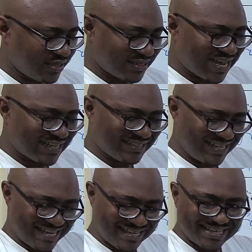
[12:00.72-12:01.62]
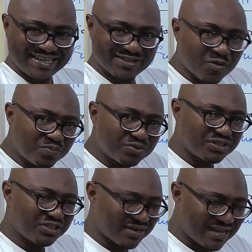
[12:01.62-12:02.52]
It has ink.
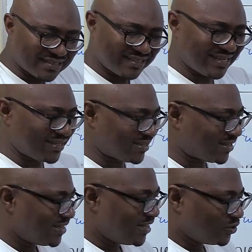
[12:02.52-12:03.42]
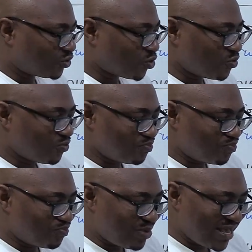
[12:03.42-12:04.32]
Composition has ink. So,
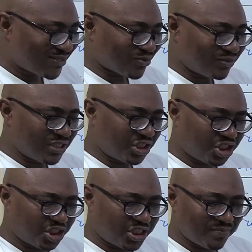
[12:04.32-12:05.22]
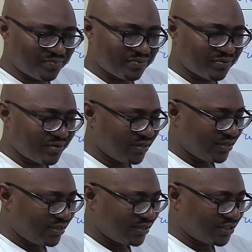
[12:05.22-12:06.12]
based on the shape
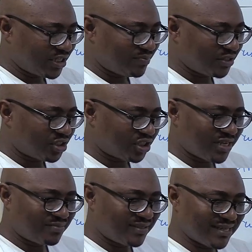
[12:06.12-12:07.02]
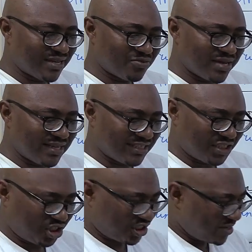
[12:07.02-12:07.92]
is shaped in a way, it is
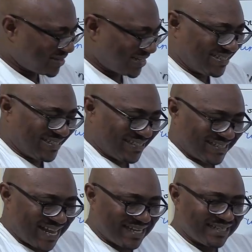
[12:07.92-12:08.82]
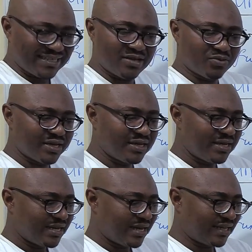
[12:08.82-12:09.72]
shaped and designed in a way
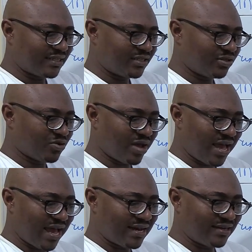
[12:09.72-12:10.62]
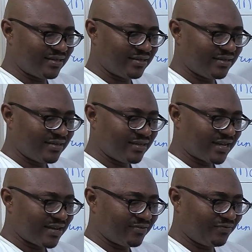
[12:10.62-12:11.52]
that your hand
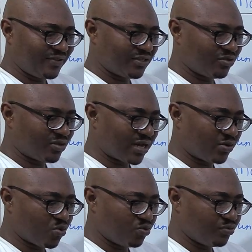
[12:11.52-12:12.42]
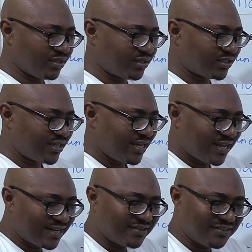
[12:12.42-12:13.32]
can fit it, you can hold it.
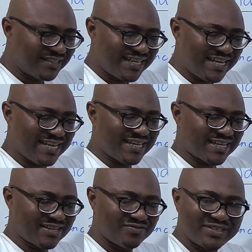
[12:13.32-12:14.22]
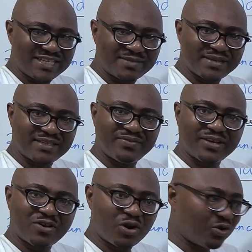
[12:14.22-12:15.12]
And there is ink with a
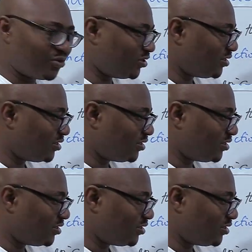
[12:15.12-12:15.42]
specific color